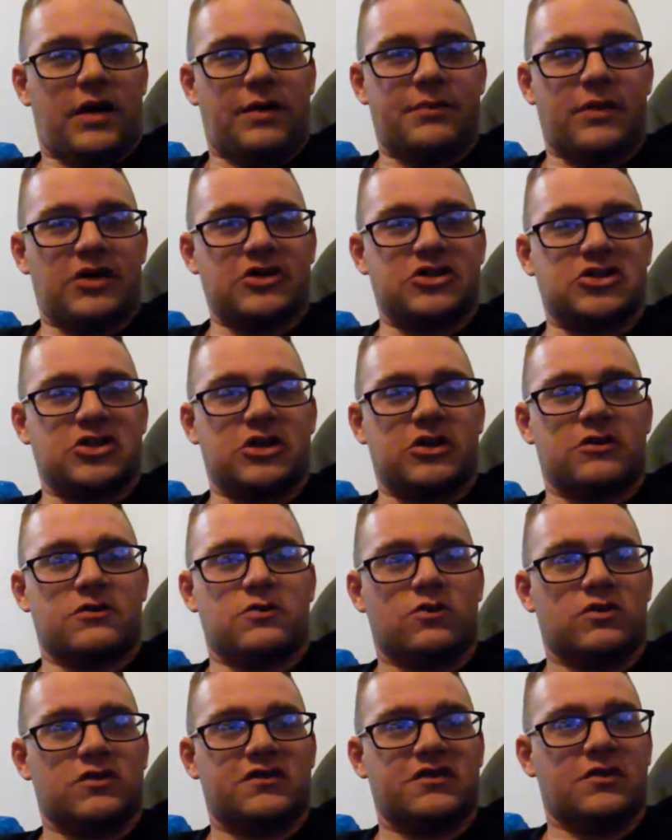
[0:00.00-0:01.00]
I'm not
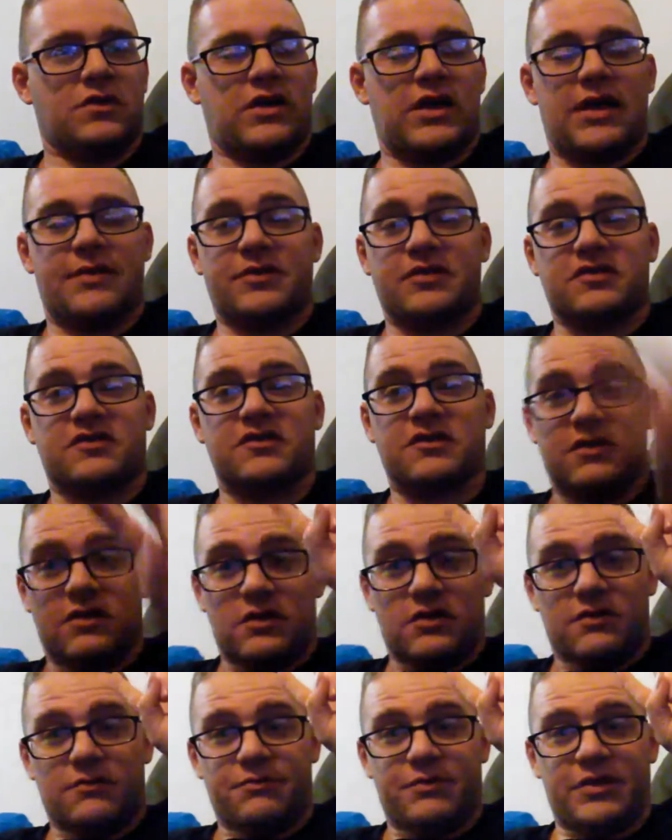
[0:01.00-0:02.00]
sure. We'll see what Let
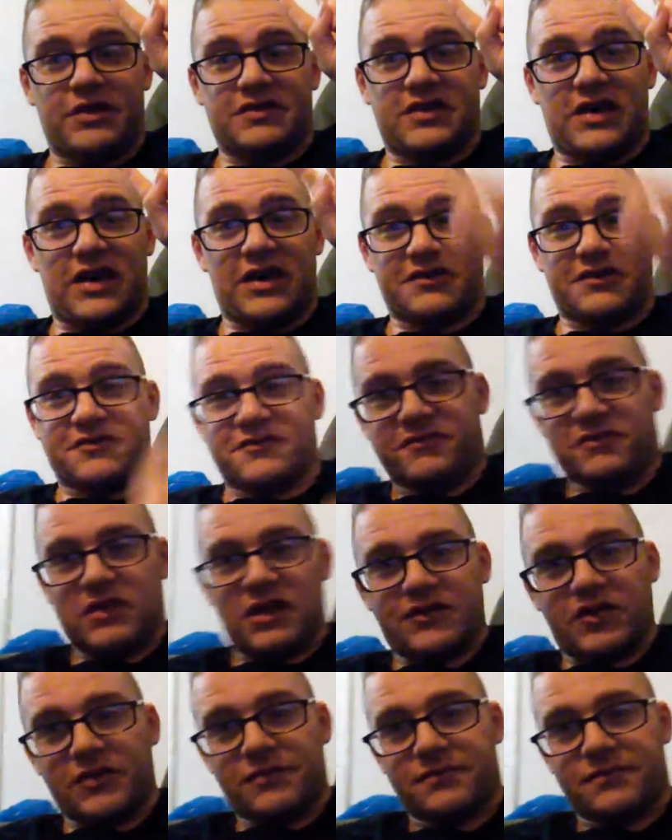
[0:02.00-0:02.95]
happens. Peace, guys. Love you.